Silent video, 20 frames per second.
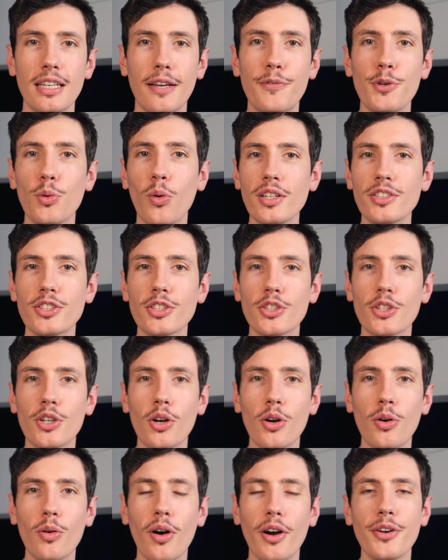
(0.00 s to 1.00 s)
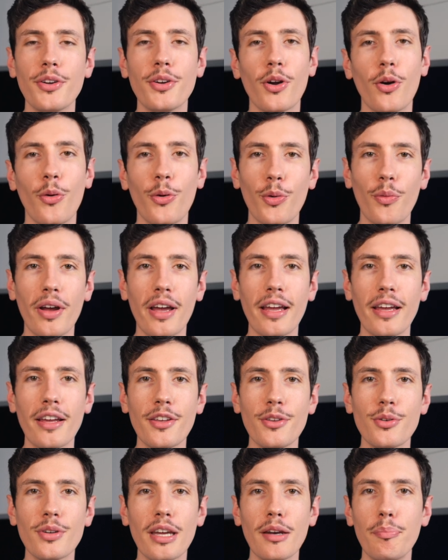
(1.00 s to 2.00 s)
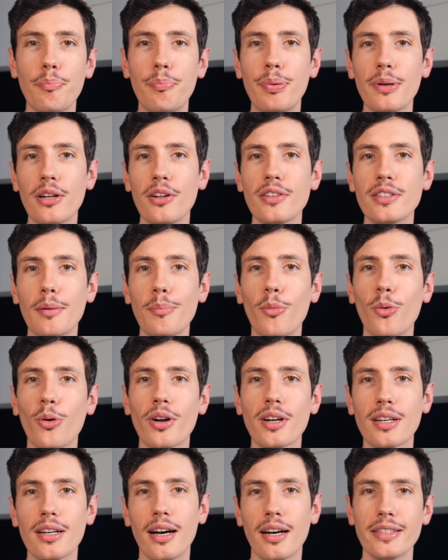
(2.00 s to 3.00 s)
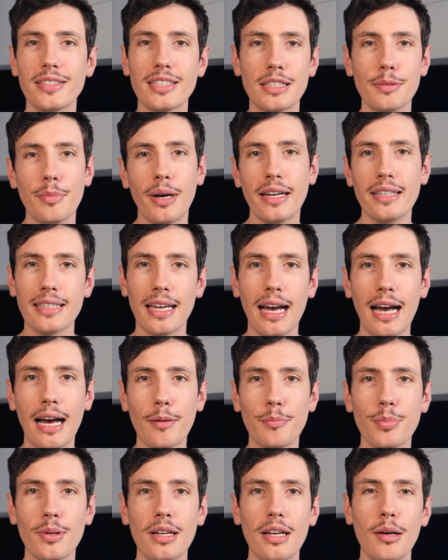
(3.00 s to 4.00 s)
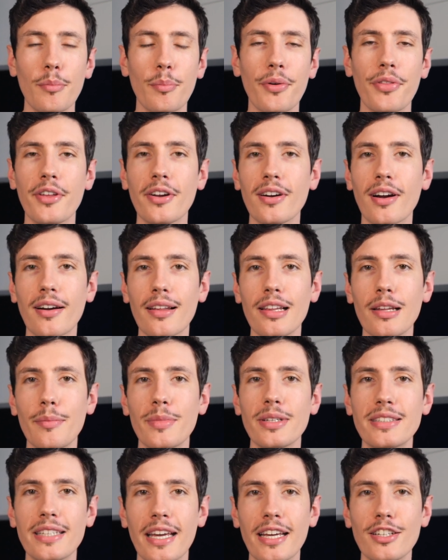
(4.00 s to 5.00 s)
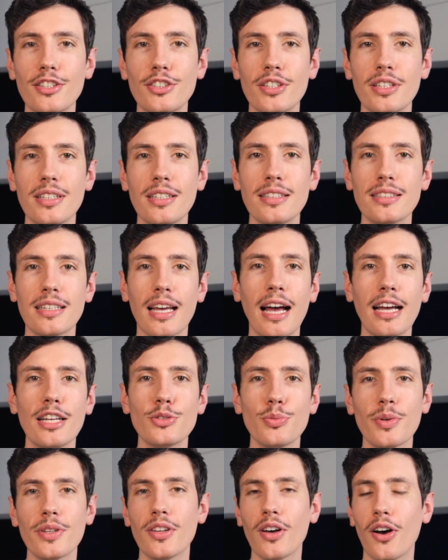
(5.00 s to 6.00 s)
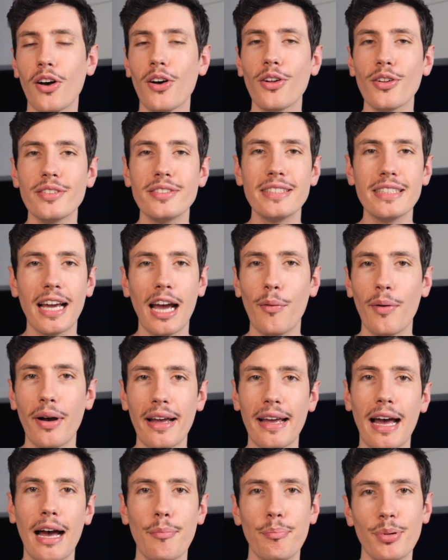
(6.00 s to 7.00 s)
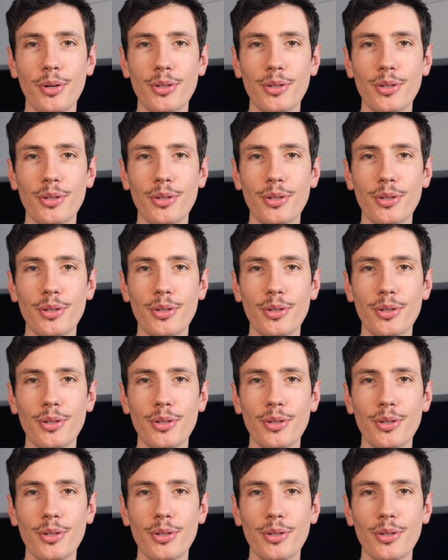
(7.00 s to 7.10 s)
If you want to go on your own way, you can build a more customized app but there are limitations as with all DIY app